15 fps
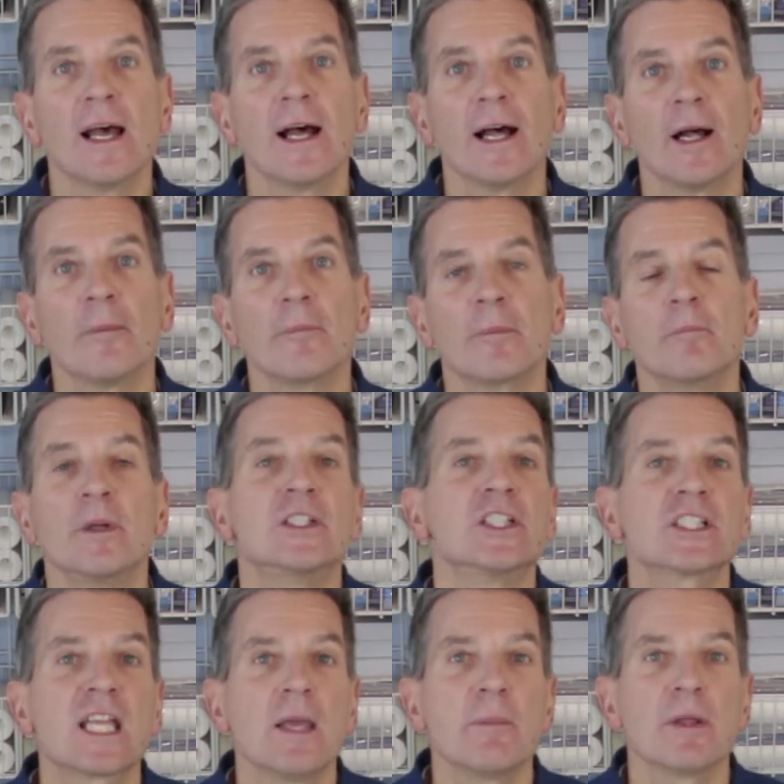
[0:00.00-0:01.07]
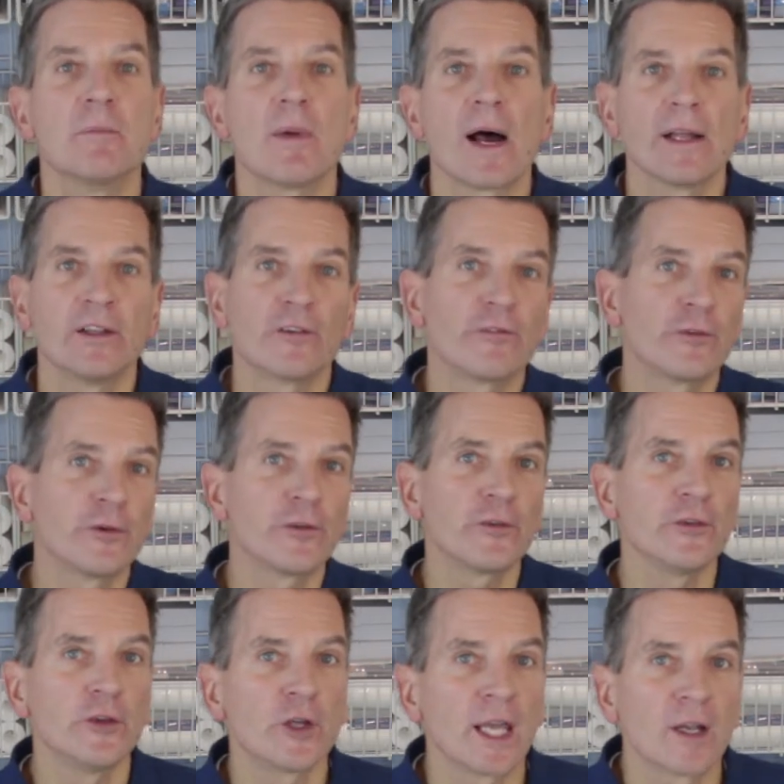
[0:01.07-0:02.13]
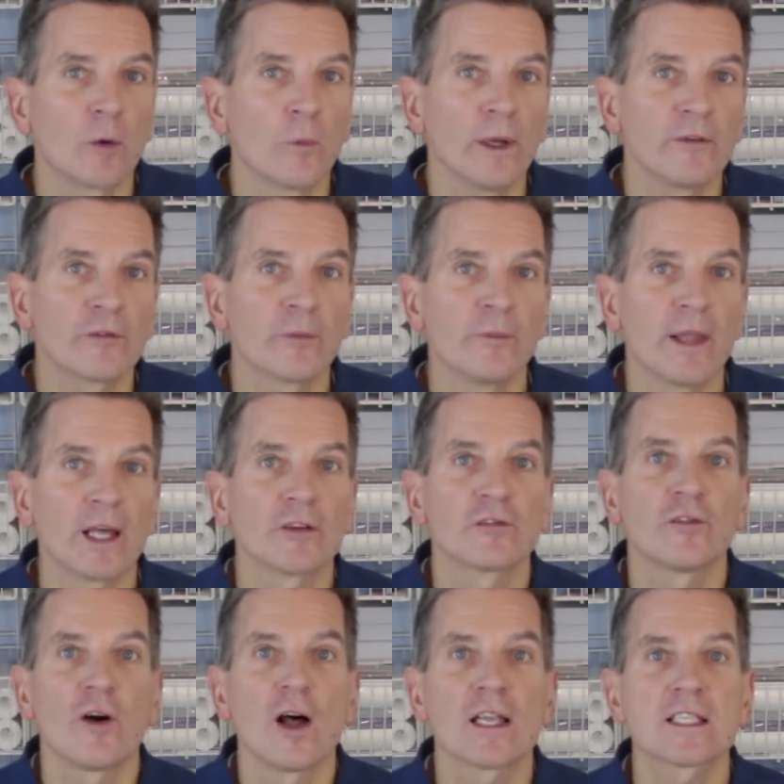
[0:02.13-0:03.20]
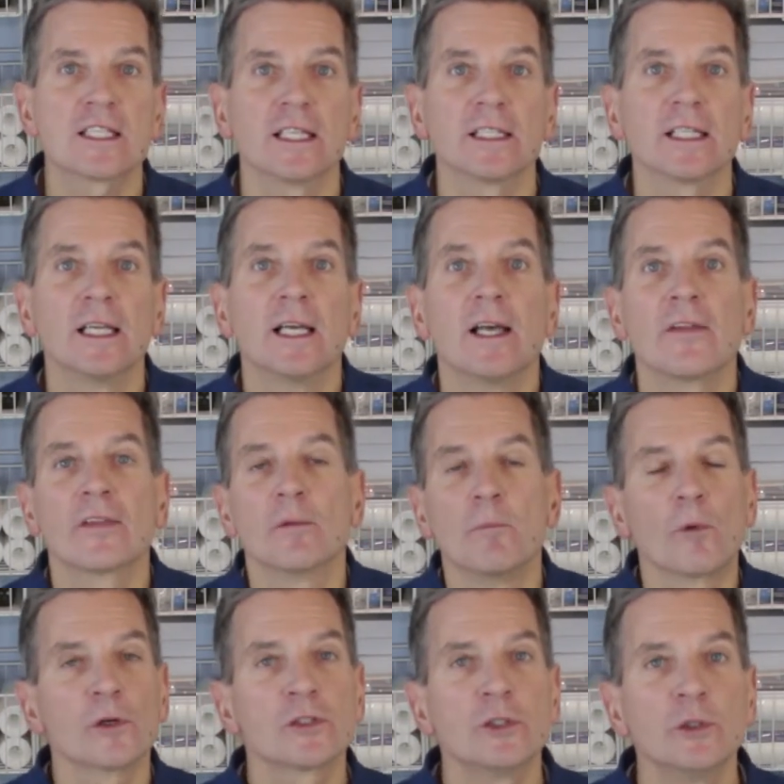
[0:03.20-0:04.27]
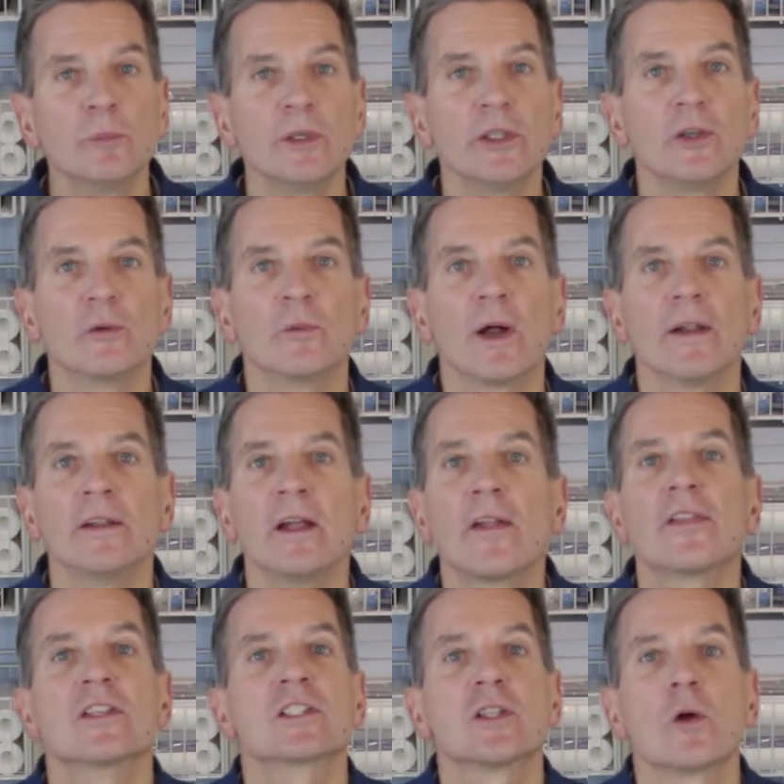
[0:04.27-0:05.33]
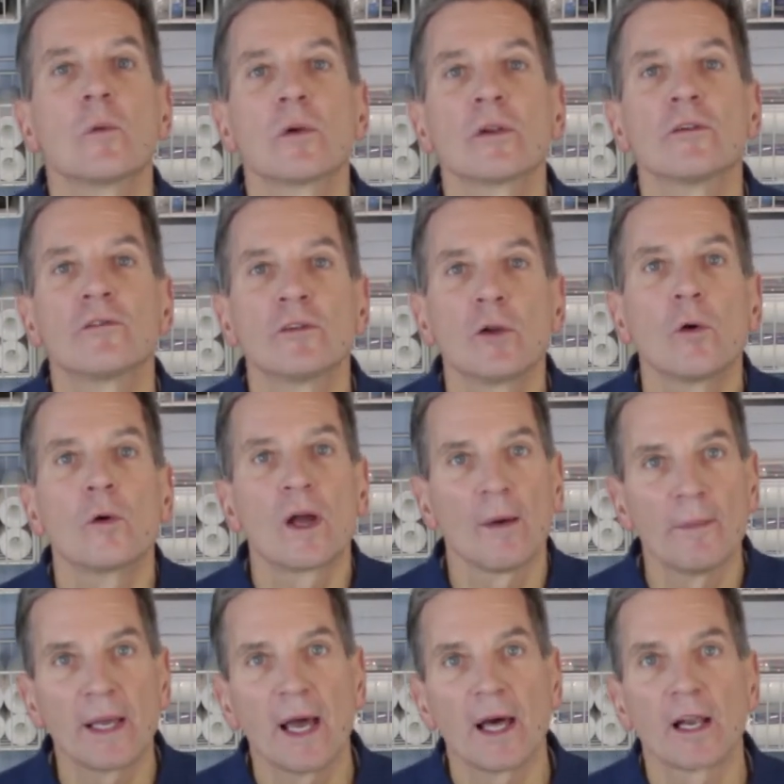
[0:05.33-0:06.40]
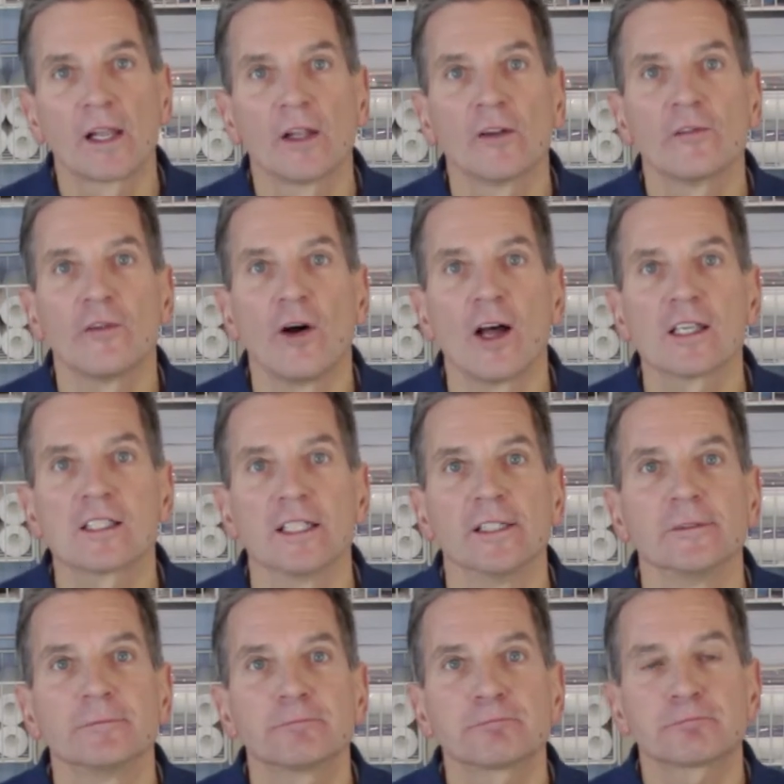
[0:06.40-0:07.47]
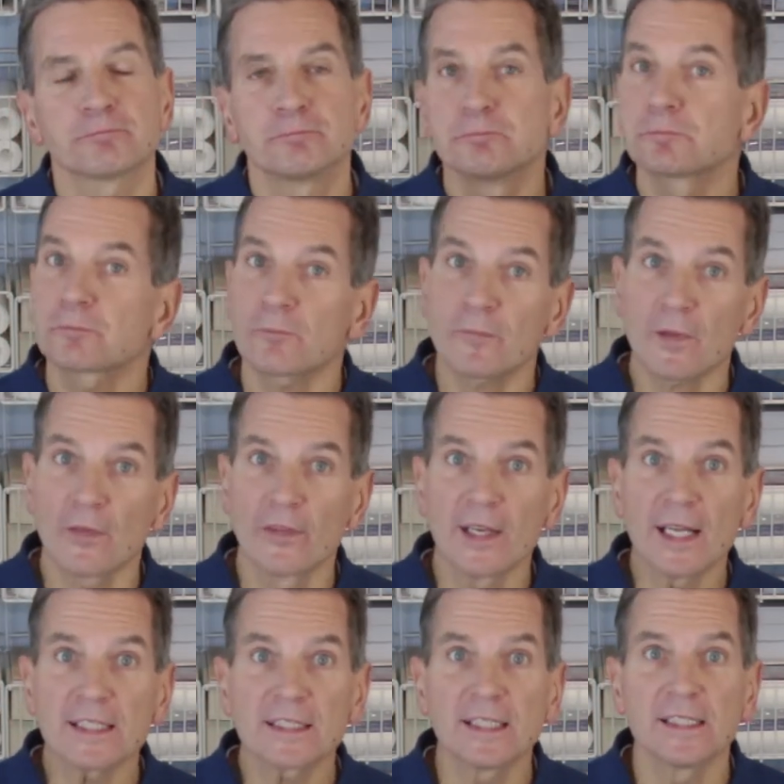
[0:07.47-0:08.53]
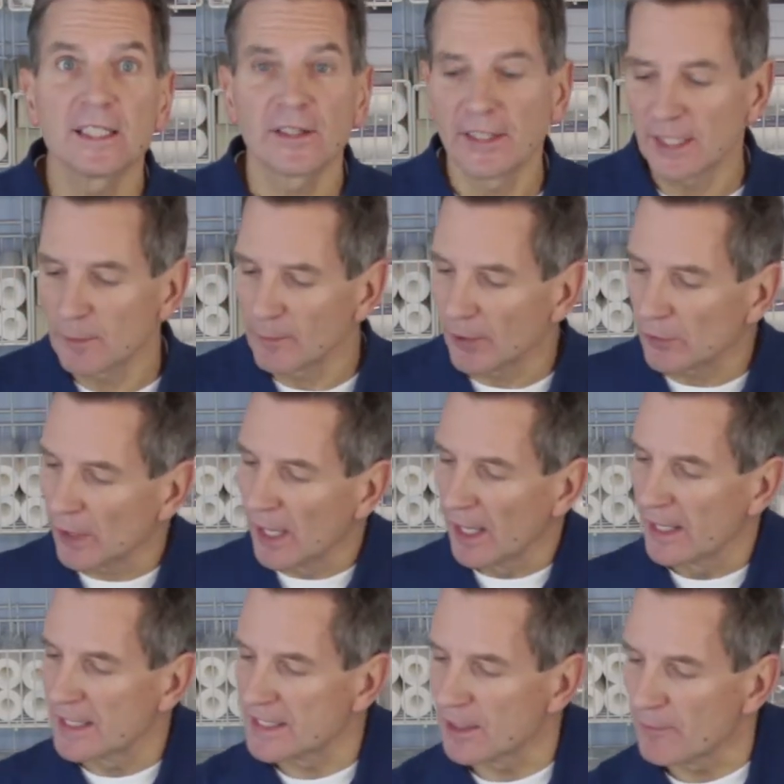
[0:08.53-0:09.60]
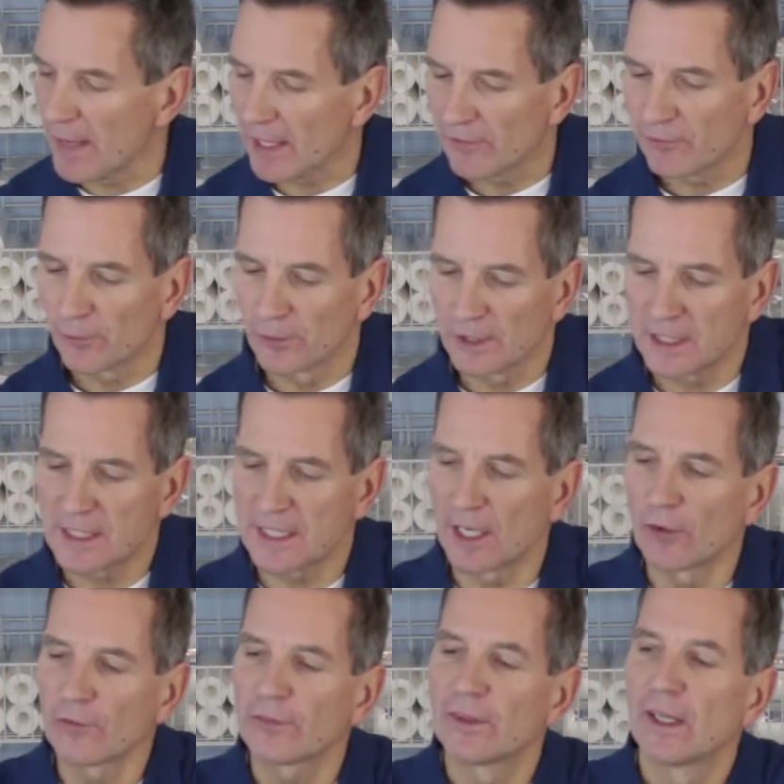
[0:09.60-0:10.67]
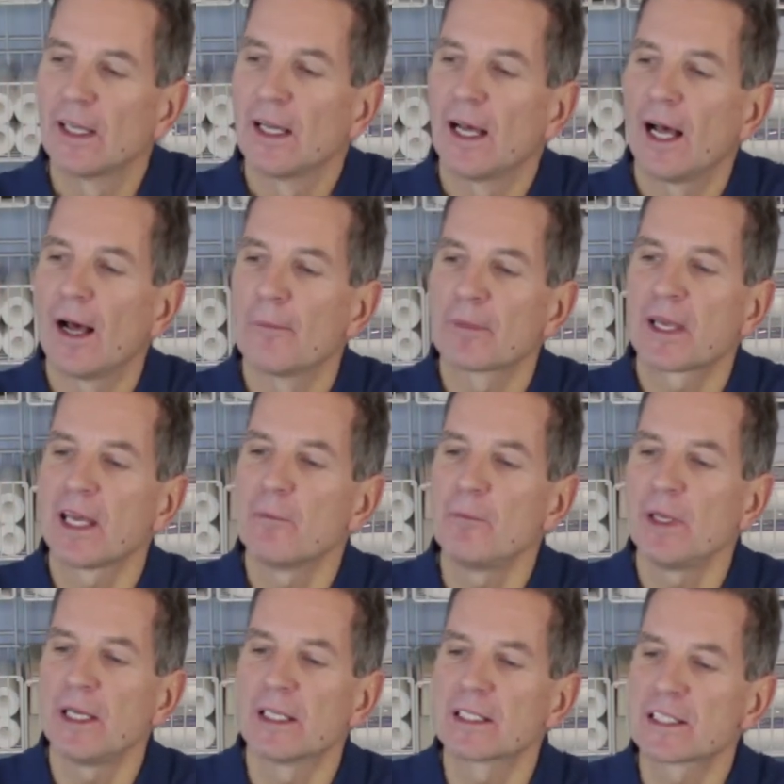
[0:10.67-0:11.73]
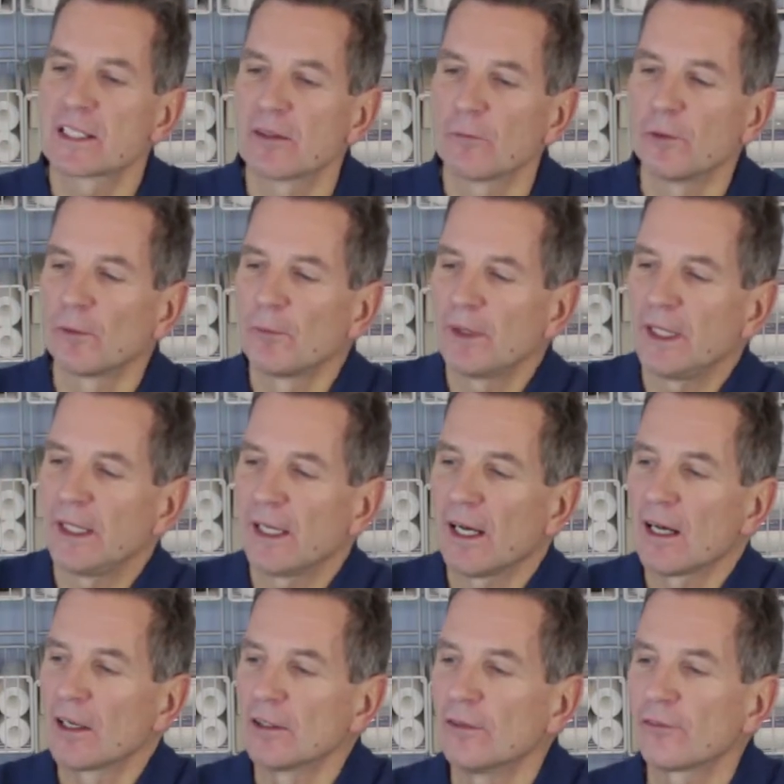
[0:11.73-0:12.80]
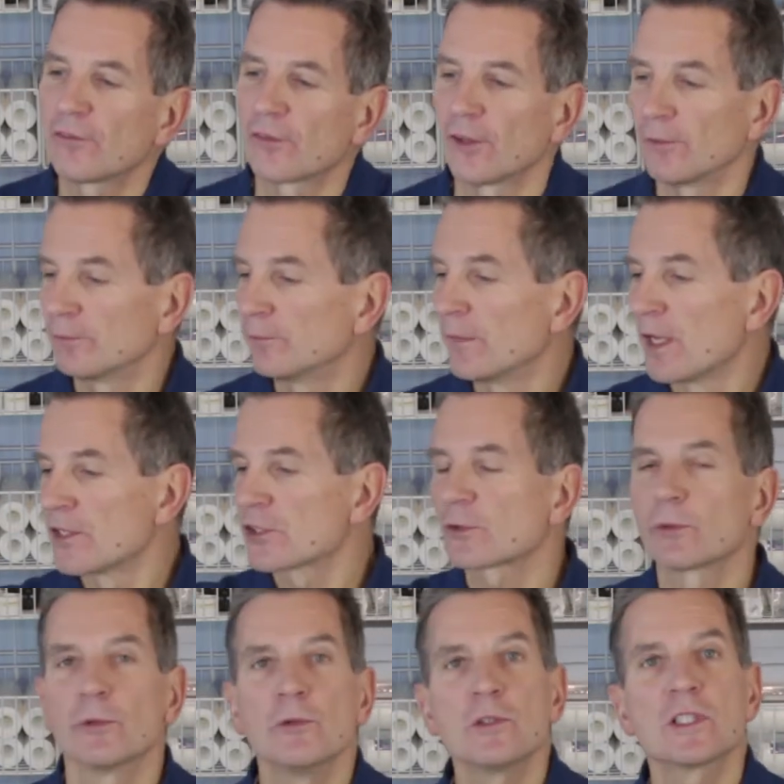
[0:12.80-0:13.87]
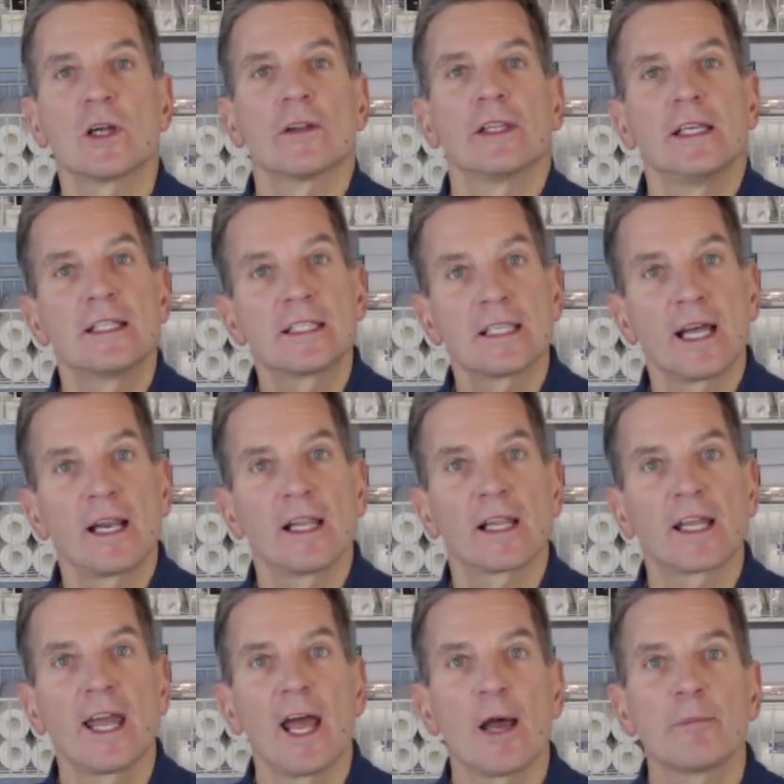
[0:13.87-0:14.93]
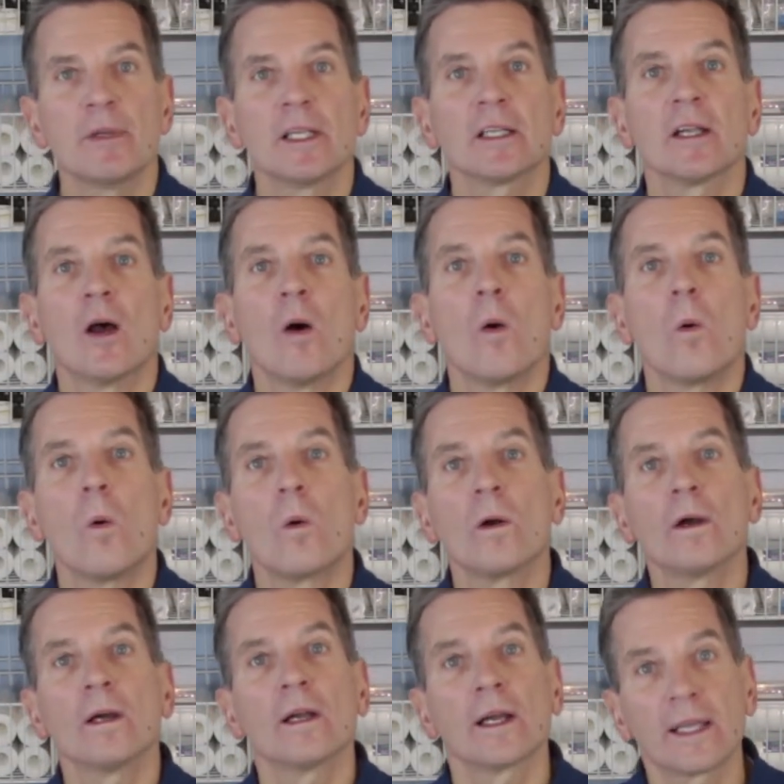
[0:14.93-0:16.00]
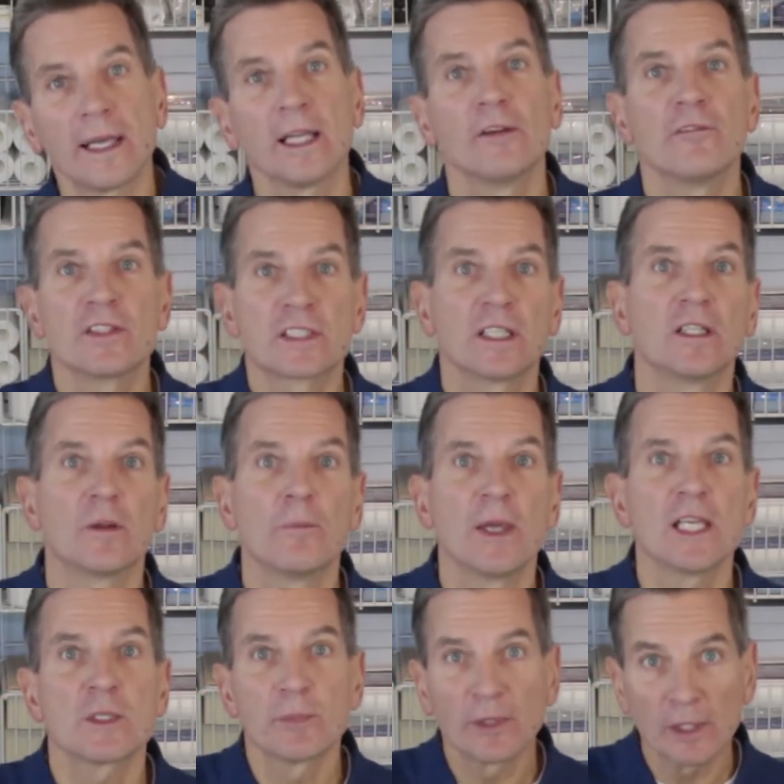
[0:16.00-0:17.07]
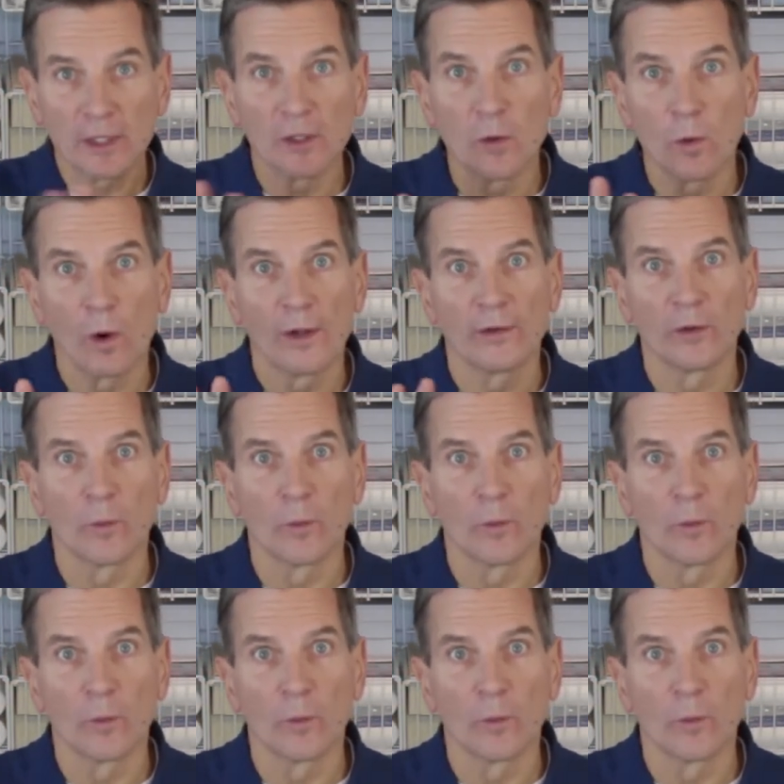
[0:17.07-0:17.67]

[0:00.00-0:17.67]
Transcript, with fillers: But just keep in mind, the further you get away from that faucet, the more tubing you run, the slower the flow coming out of the faucet. The next thing to think about is the manifold itself. Will be hung from screws on the inside of the cabinet, or again, if it's in the basement, it can go on